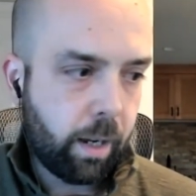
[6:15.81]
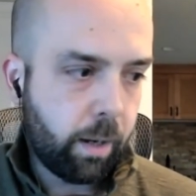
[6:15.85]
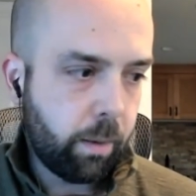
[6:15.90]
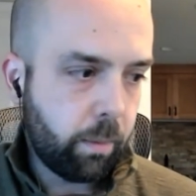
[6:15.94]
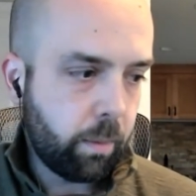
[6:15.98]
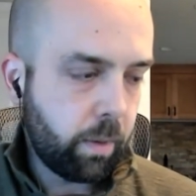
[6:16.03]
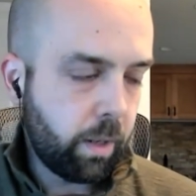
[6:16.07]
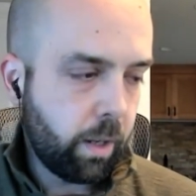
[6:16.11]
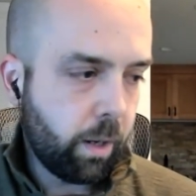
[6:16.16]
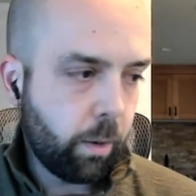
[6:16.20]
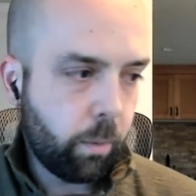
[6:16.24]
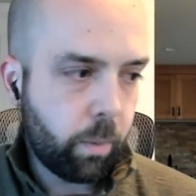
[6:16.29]

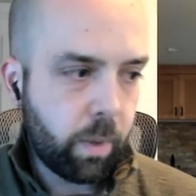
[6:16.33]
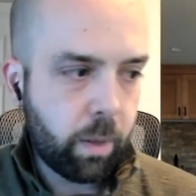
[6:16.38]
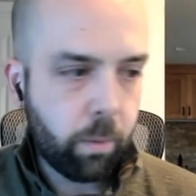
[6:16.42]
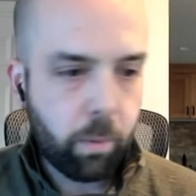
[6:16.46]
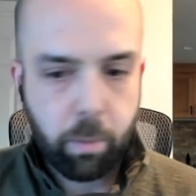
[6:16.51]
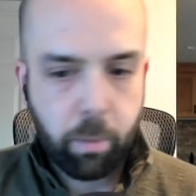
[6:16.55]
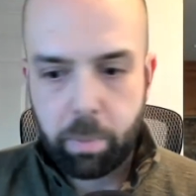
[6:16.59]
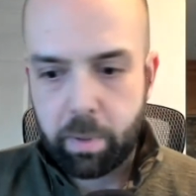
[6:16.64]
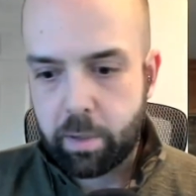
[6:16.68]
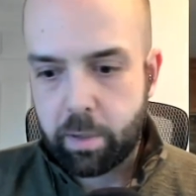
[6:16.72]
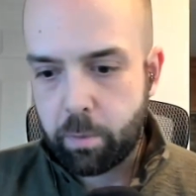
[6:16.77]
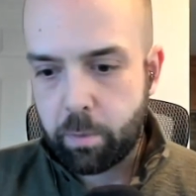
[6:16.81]
We
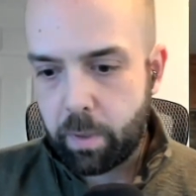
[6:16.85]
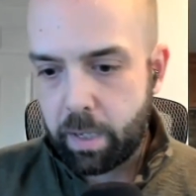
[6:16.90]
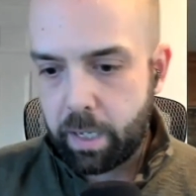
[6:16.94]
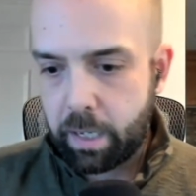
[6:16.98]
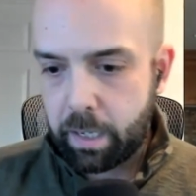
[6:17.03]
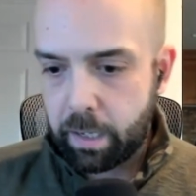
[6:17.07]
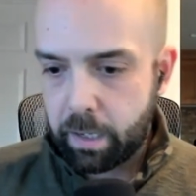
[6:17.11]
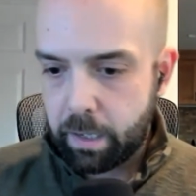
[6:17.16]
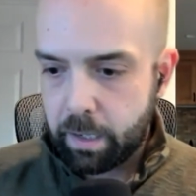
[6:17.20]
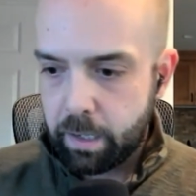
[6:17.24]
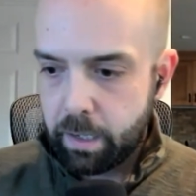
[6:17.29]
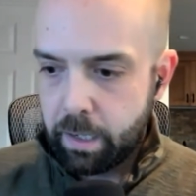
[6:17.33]
were
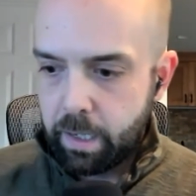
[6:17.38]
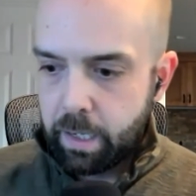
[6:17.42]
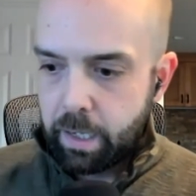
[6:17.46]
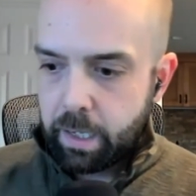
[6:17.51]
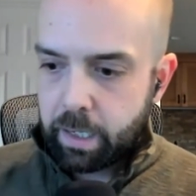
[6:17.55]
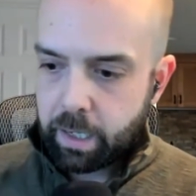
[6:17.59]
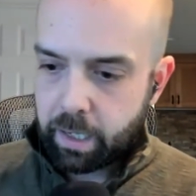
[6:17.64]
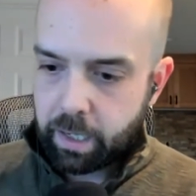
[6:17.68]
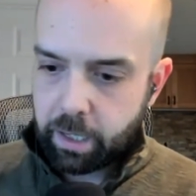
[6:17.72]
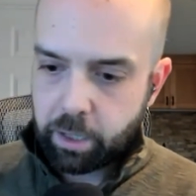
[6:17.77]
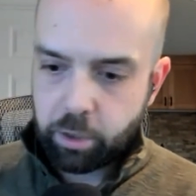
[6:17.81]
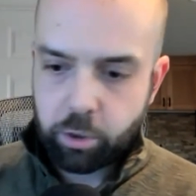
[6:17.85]
between
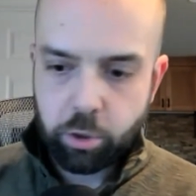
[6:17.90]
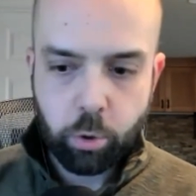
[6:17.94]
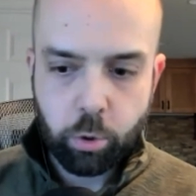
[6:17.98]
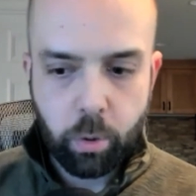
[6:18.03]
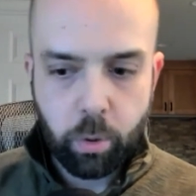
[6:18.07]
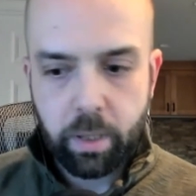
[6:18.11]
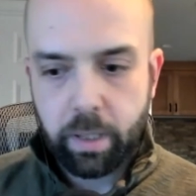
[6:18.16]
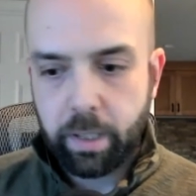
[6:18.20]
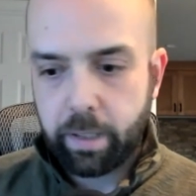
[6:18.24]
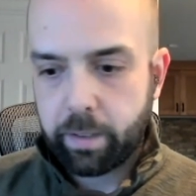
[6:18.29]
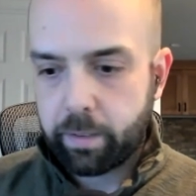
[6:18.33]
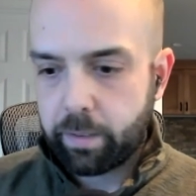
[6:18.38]
getting
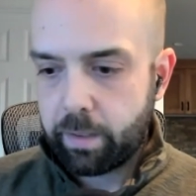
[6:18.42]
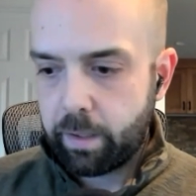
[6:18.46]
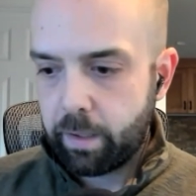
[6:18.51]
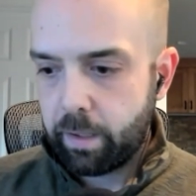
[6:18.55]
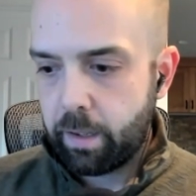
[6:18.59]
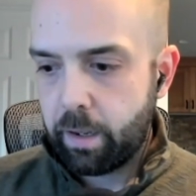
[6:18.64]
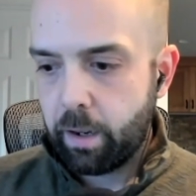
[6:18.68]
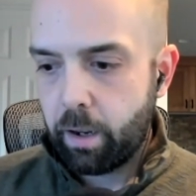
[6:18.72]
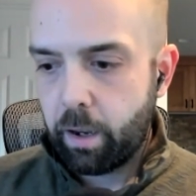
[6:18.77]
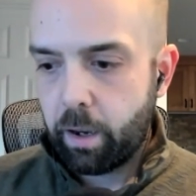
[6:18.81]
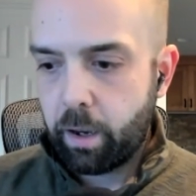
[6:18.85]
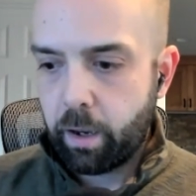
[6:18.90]

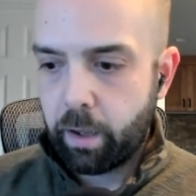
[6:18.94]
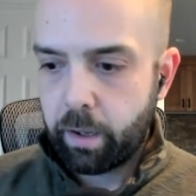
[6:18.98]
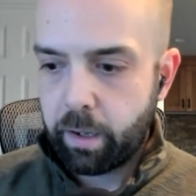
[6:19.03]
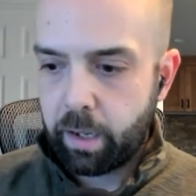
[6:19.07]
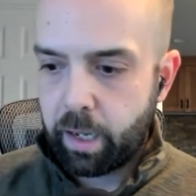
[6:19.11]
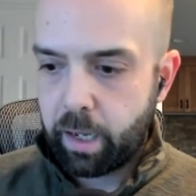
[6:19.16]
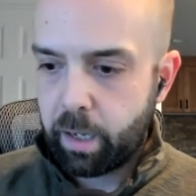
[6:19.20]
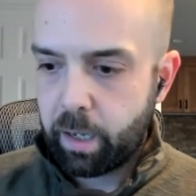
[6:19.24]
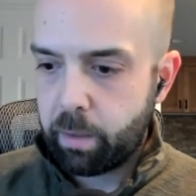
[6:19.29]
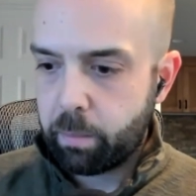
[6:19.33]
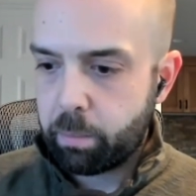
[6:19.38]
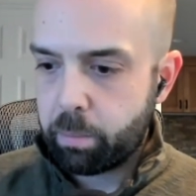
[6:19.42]
shortlisted on
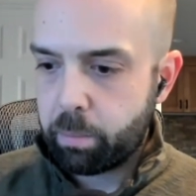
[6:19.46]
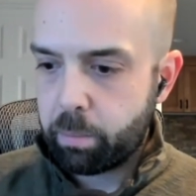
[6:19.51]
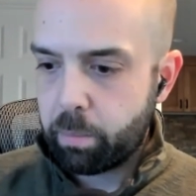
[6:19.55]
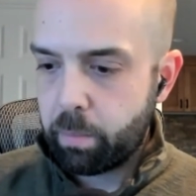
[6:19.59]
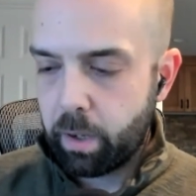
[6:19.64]
a